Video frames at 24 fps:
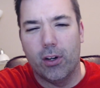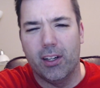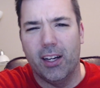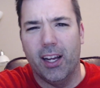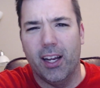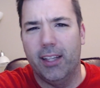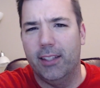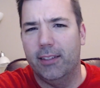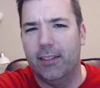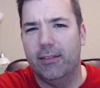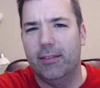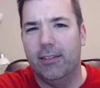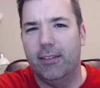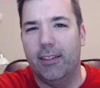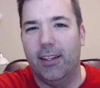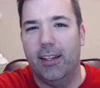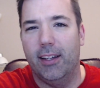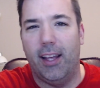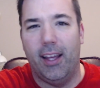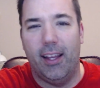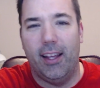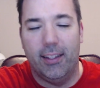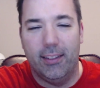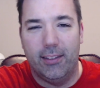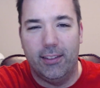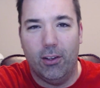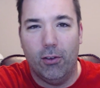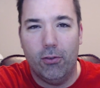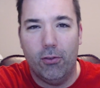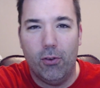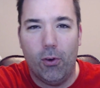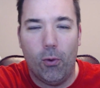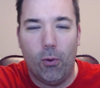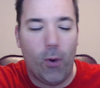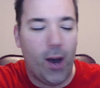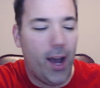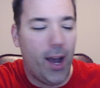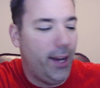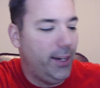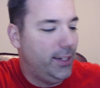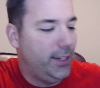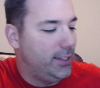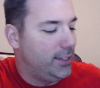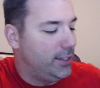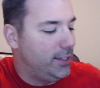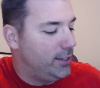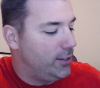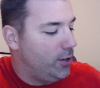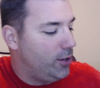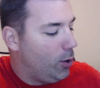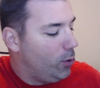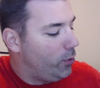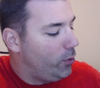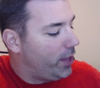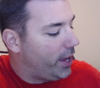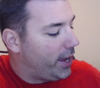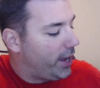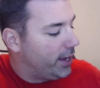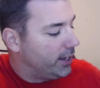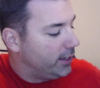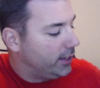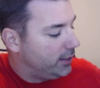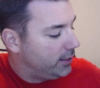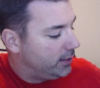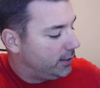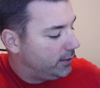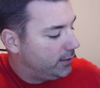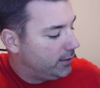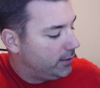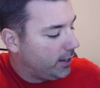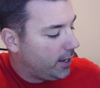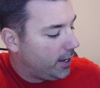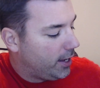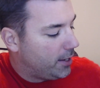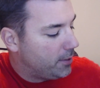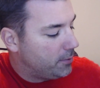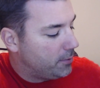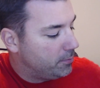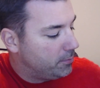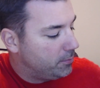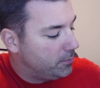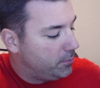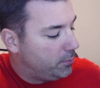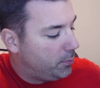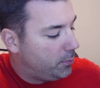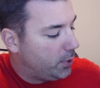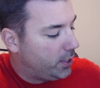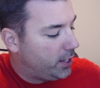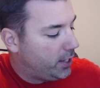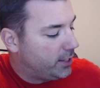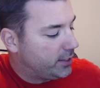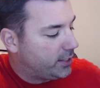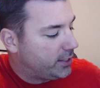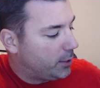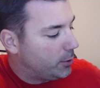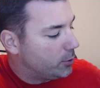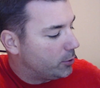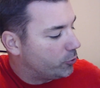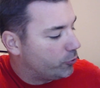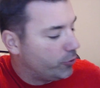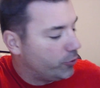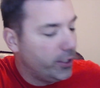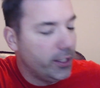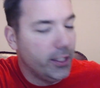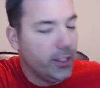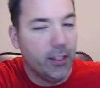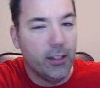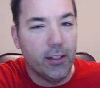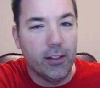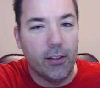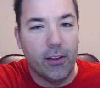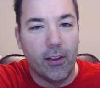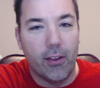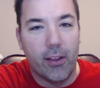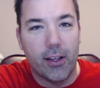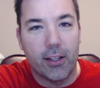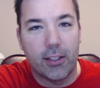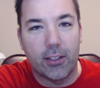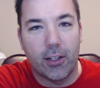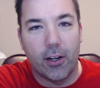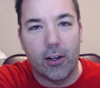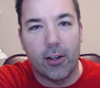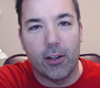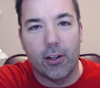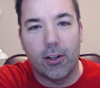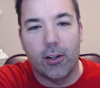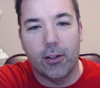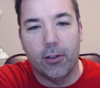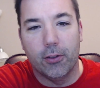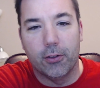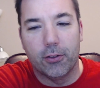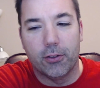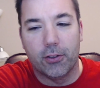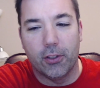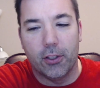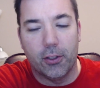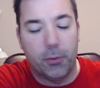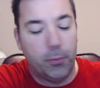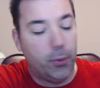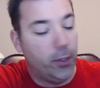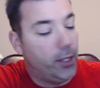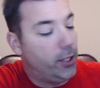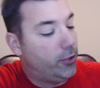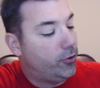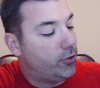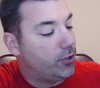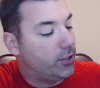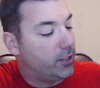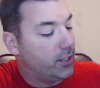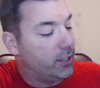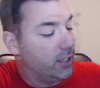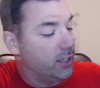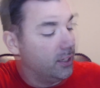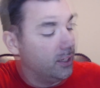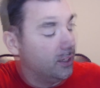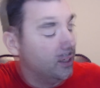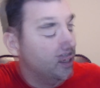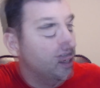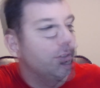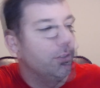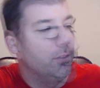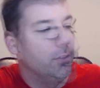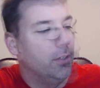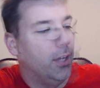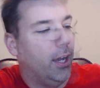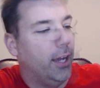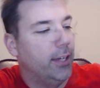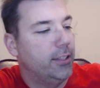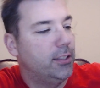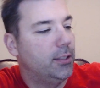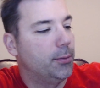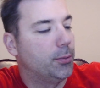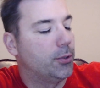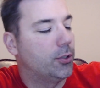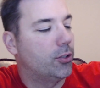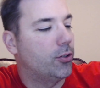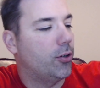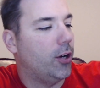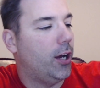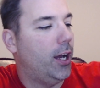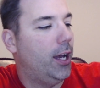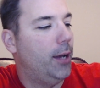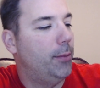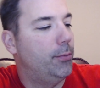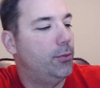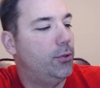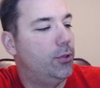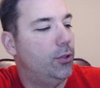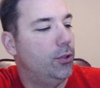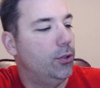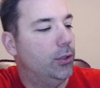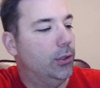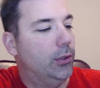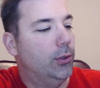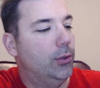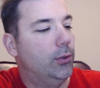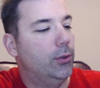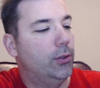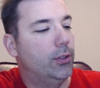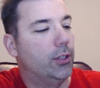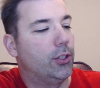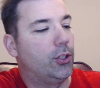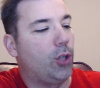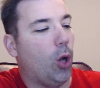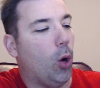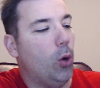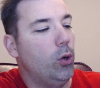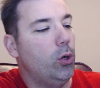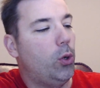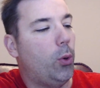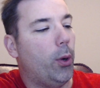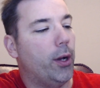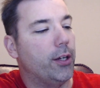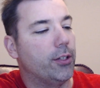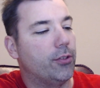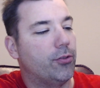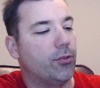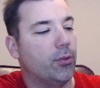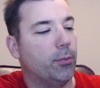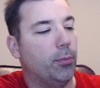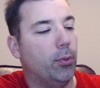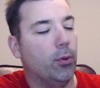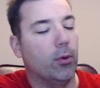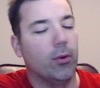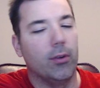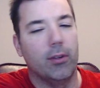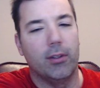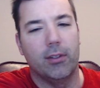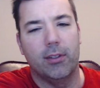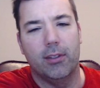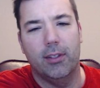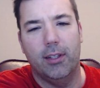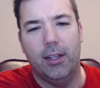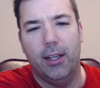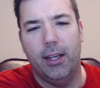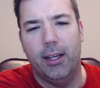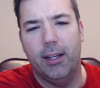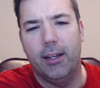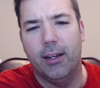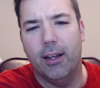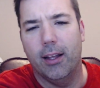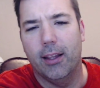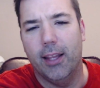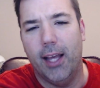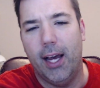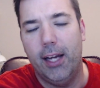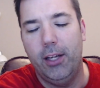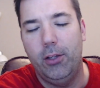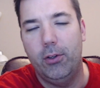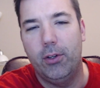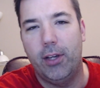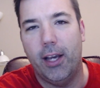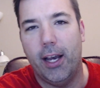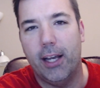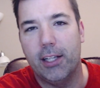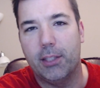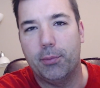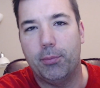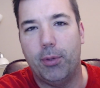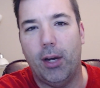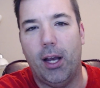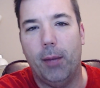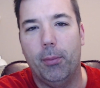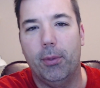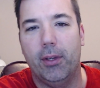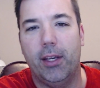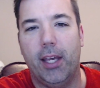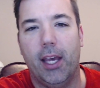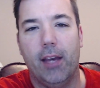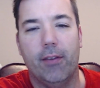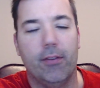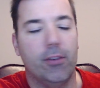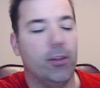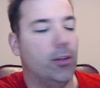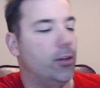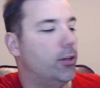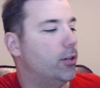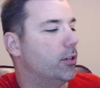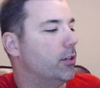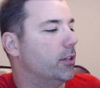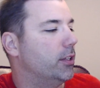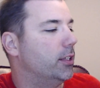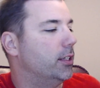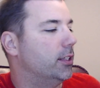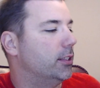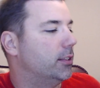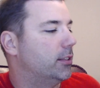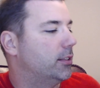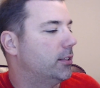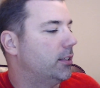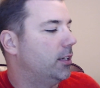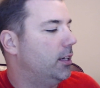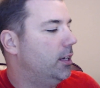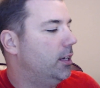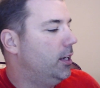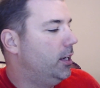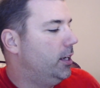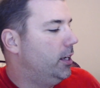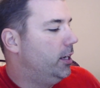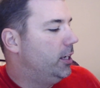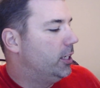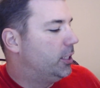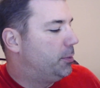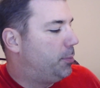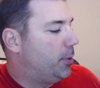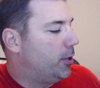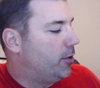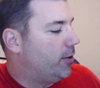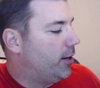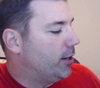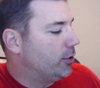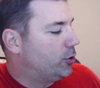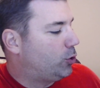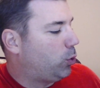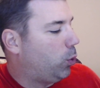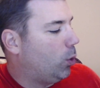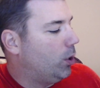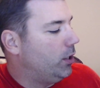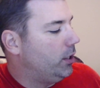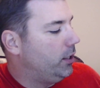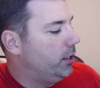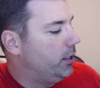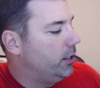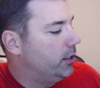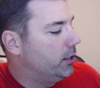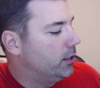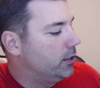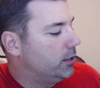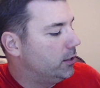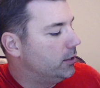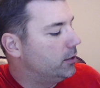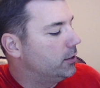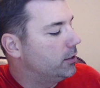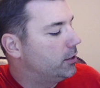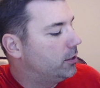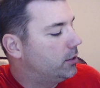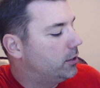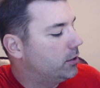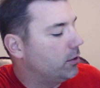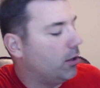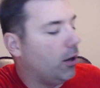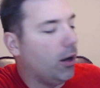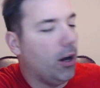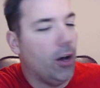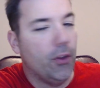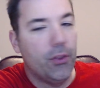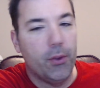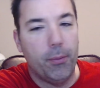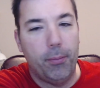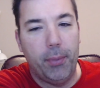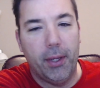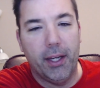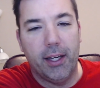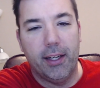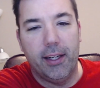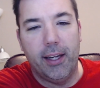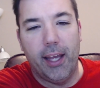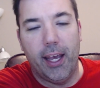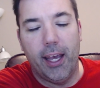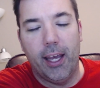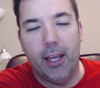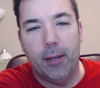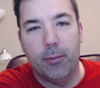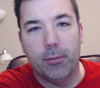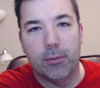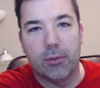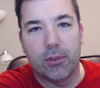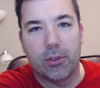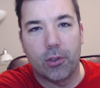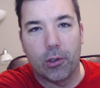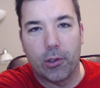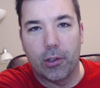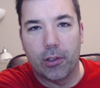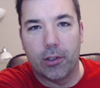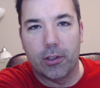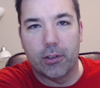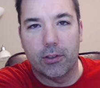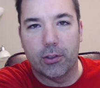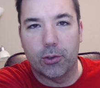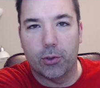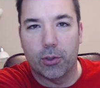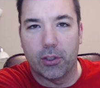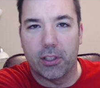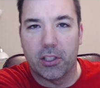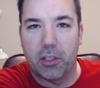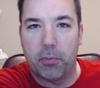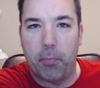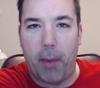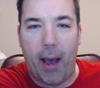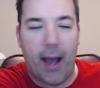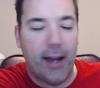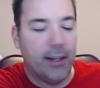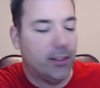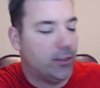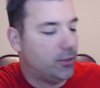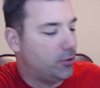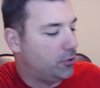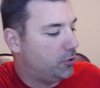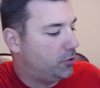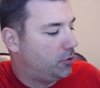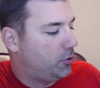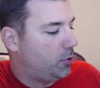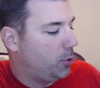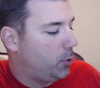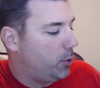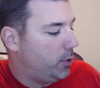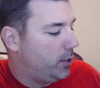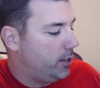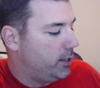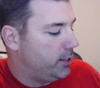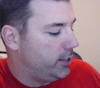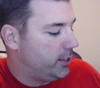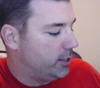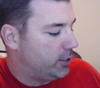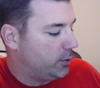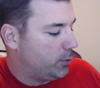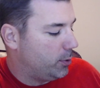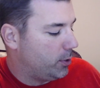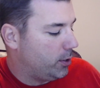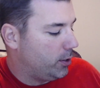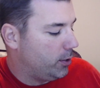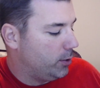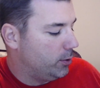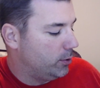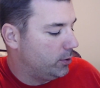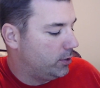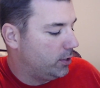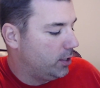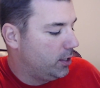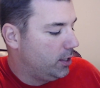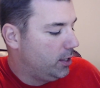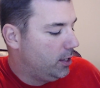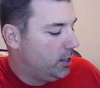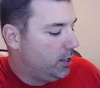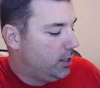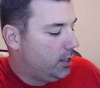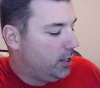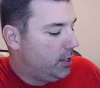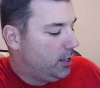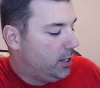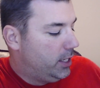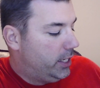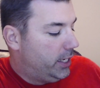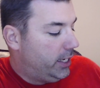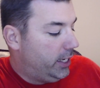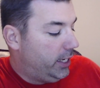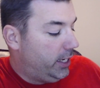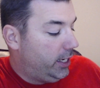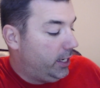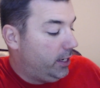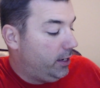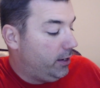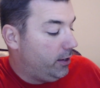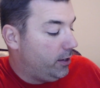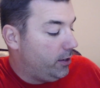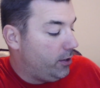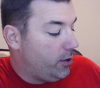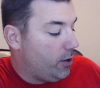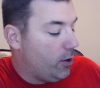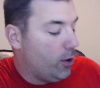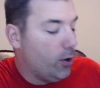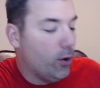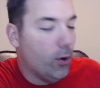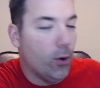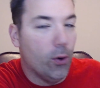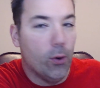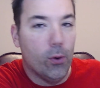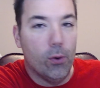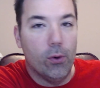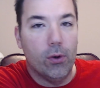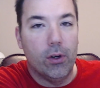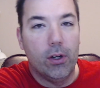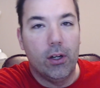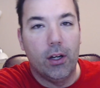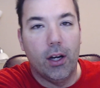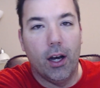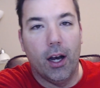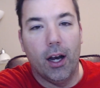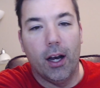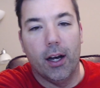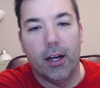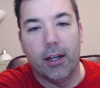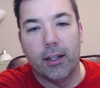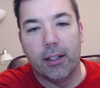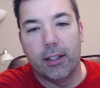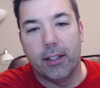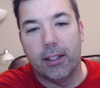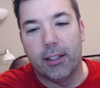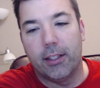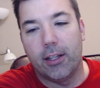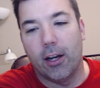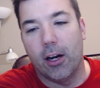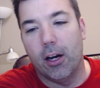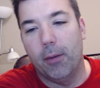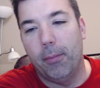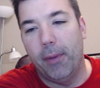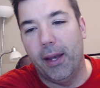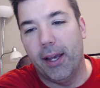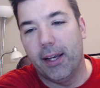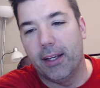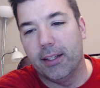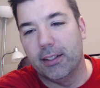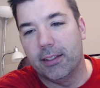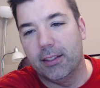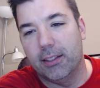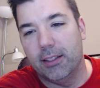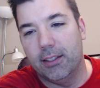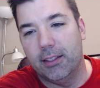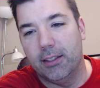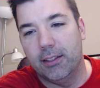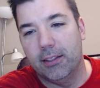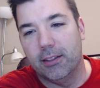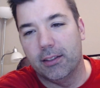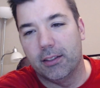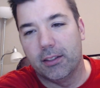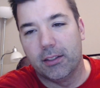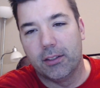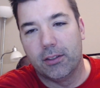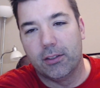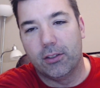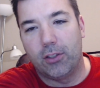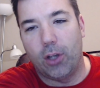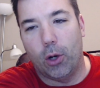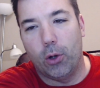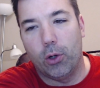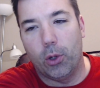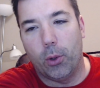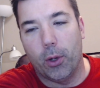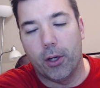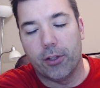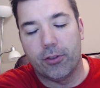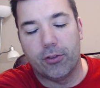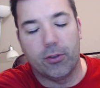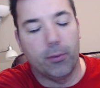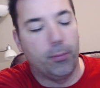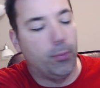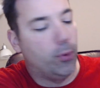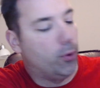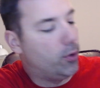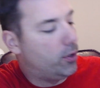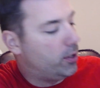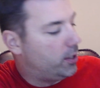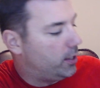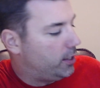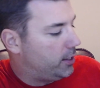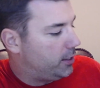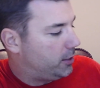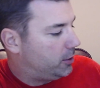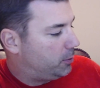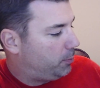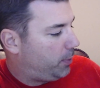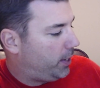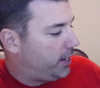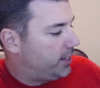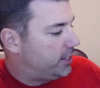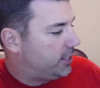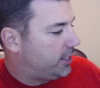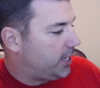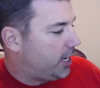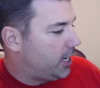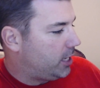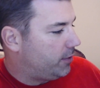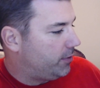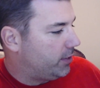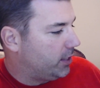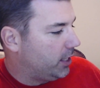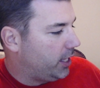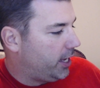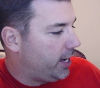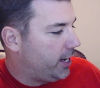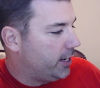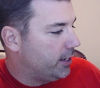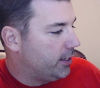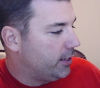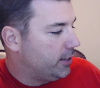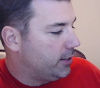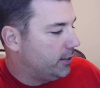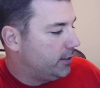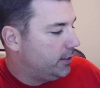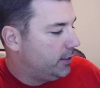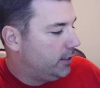And I don't know why I didn't know that, but as I was reading this article, it was pretty interesting. I subscribe to the Tone Quest report, and a lot of you guys probably haven't heard of this. It's been around 20 years. All the big names are sort of sponsors to it. It's one of those in-the-know guitar magazines, Tone Quest report. It's based out of Atlanta.